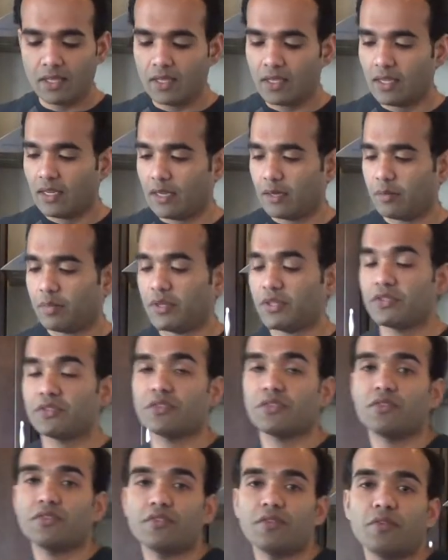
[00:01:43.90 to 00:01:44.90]
and a pinch
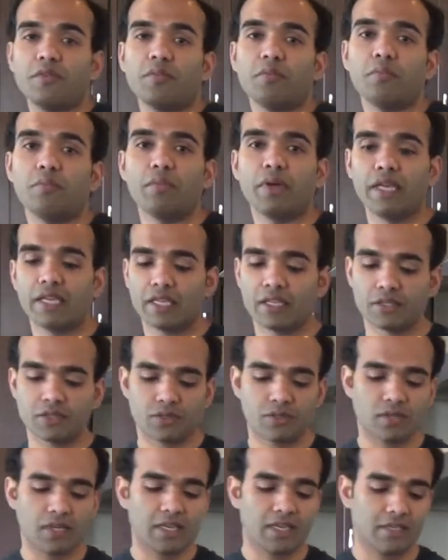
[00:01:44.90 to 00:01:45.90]
of baking
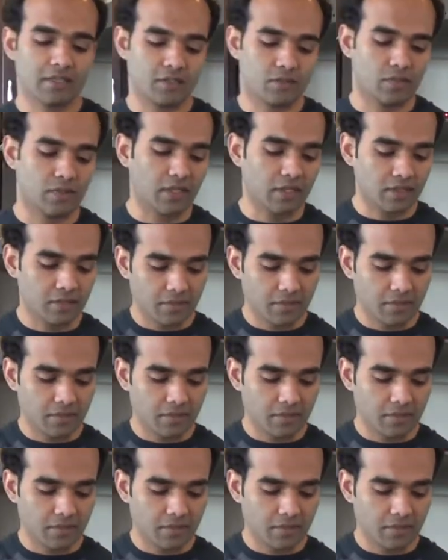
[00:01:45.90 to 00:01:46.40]
soda as well.